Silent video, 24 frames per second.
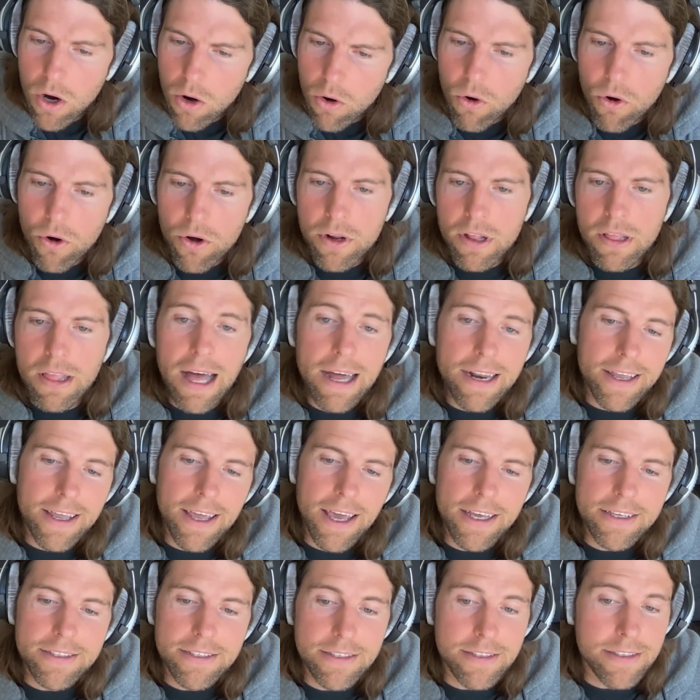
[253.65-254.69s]
Or in a lot of
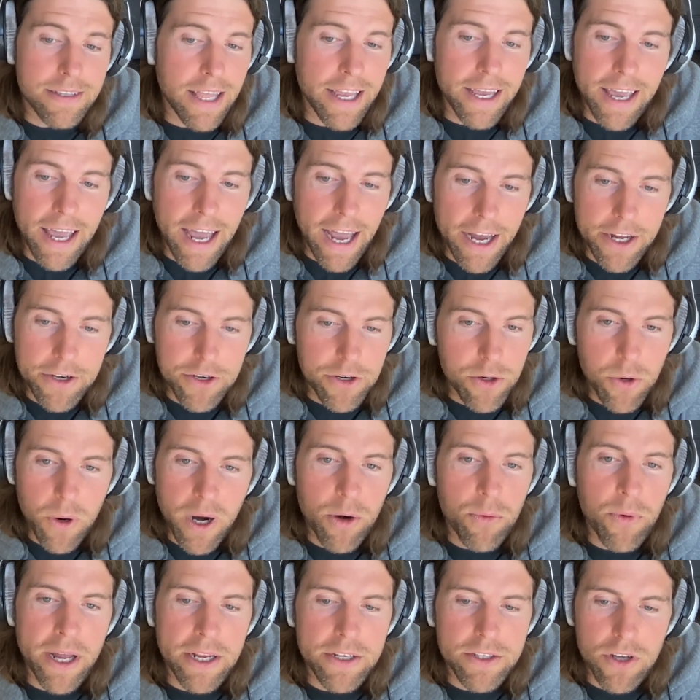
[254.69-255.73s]
cases, like I do, I
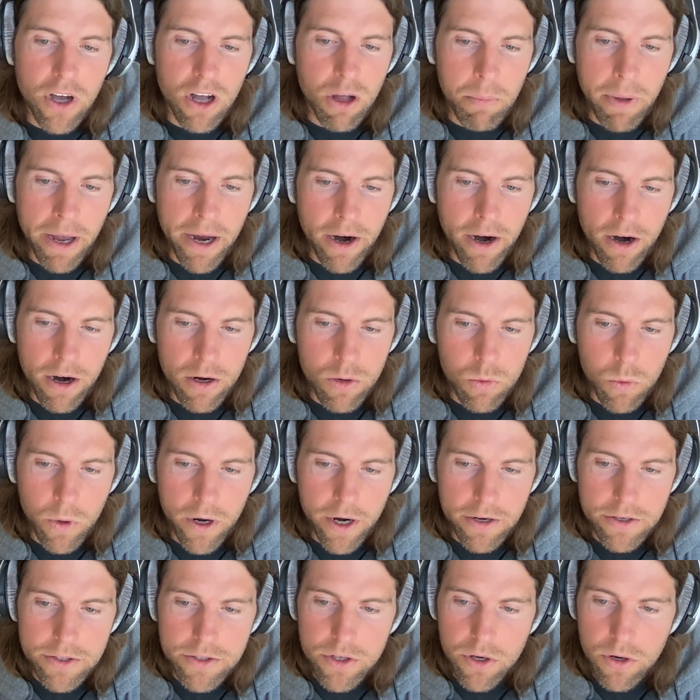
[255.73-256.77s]
rent all my
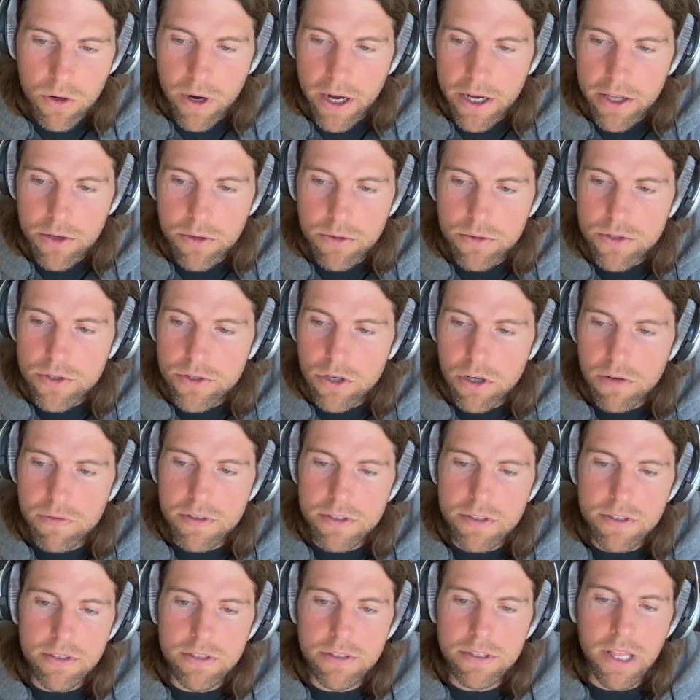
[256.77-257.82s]
hardware. So I use
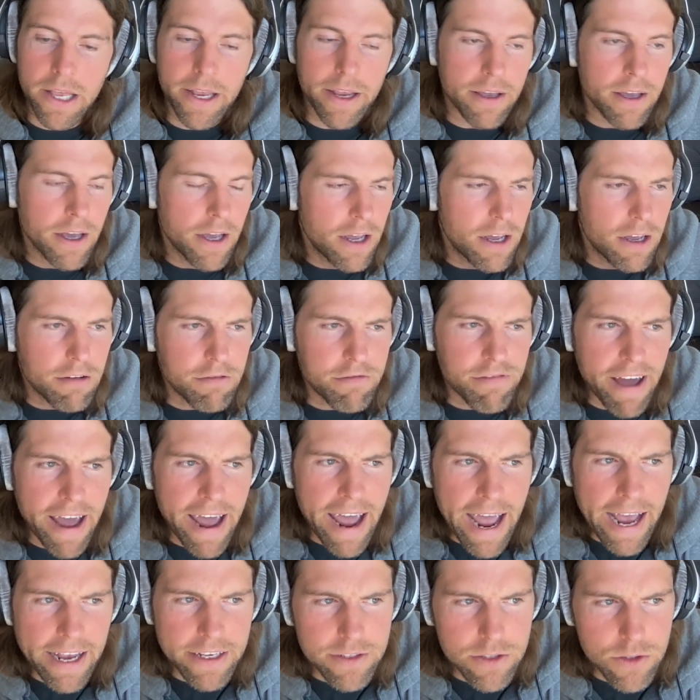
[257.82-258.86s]
services like
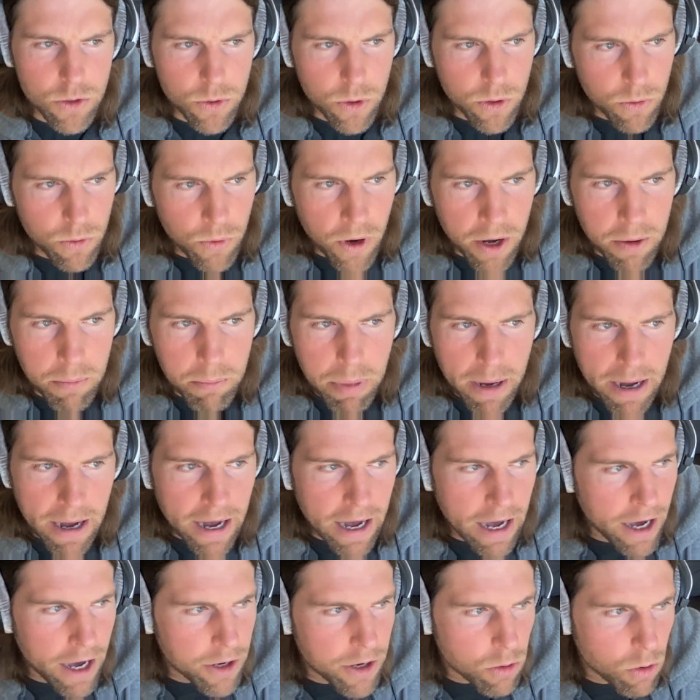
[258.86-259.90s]
Vast or
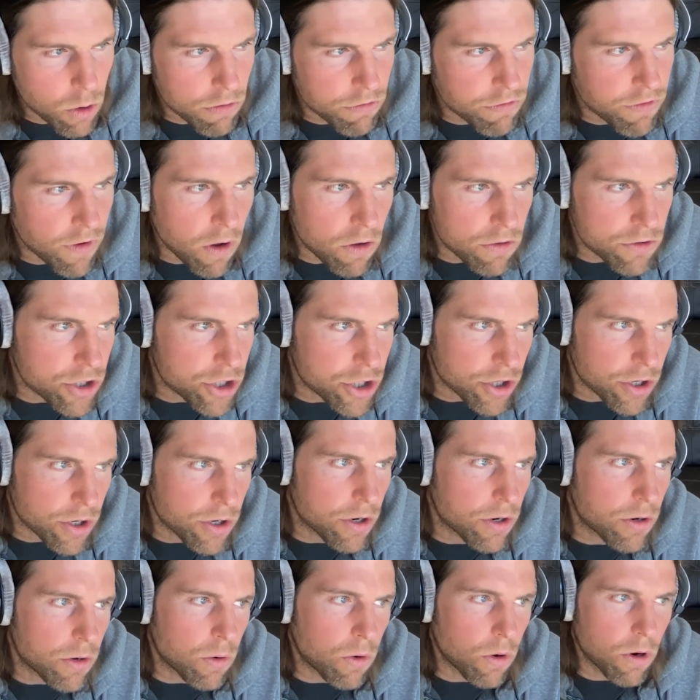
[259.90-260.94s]
RunPod or
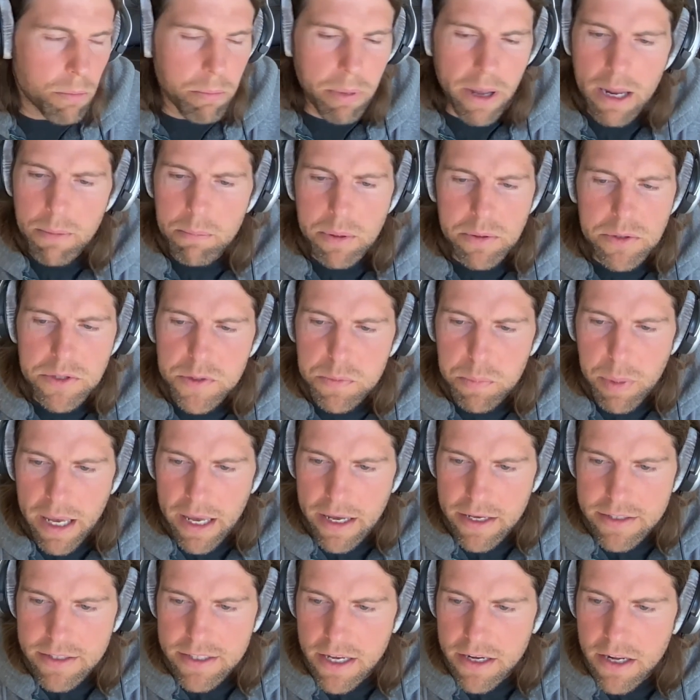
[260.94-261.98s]
Vulture or
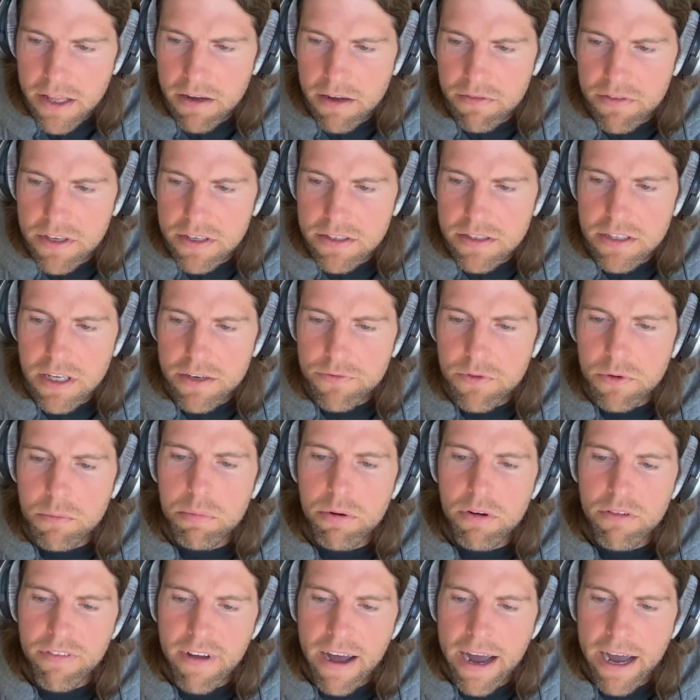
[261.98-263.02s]
Paperspace, any of these different
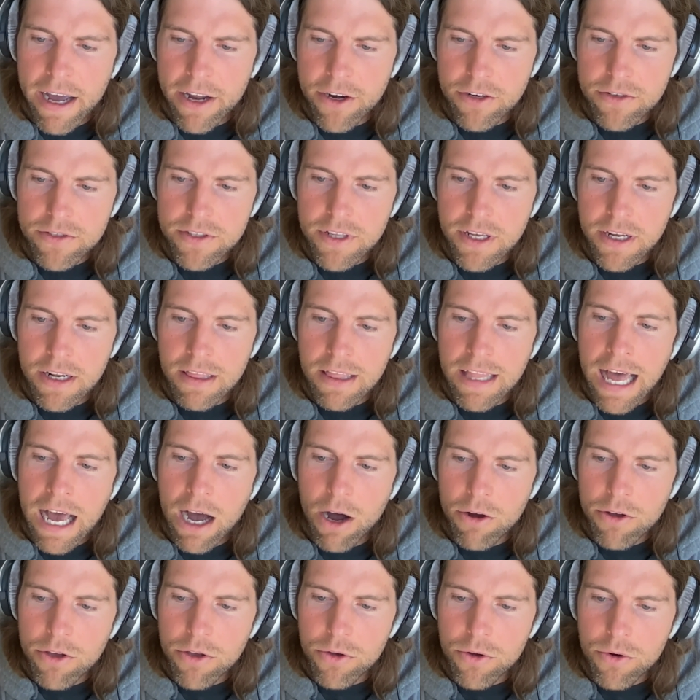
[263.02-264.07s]
providers that
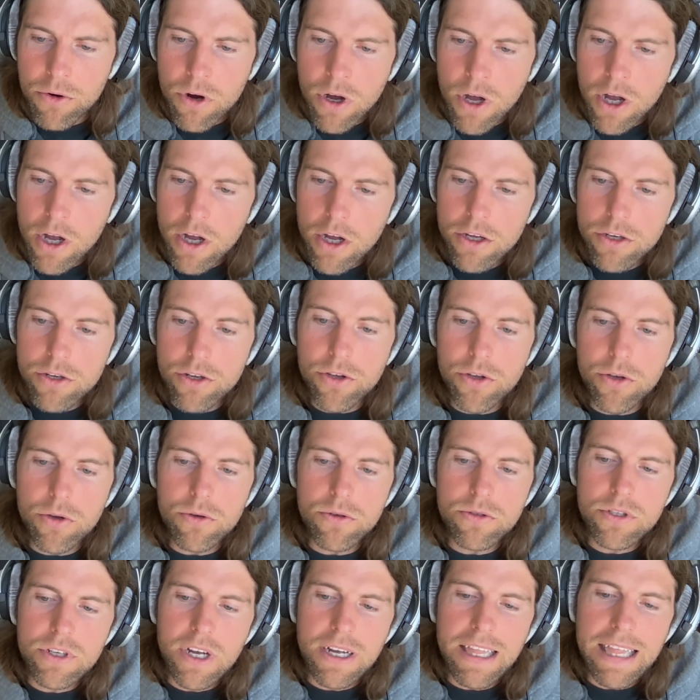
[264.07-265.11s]
allow you to
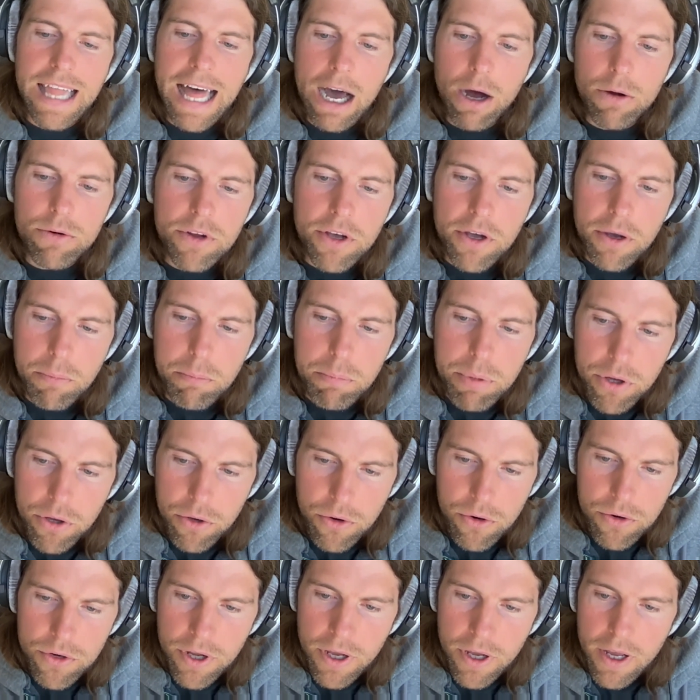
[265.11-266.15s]
use cloud
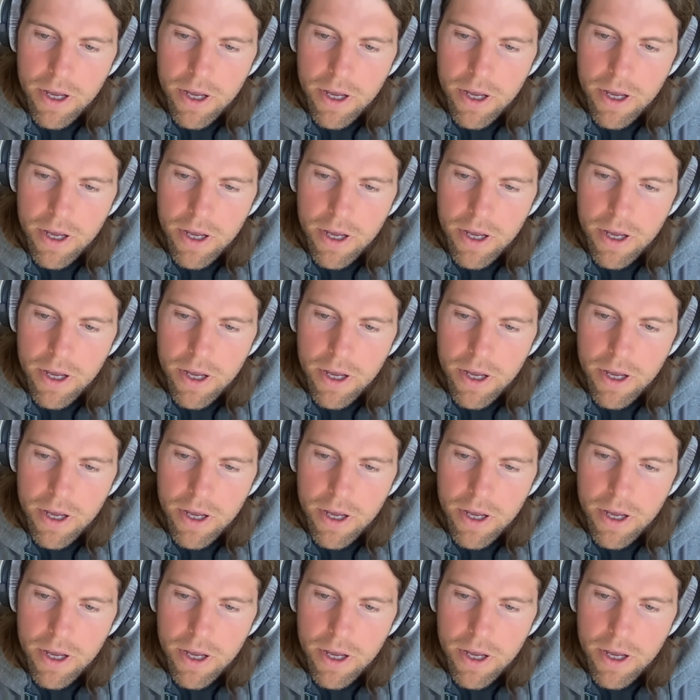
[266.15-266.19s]
compute.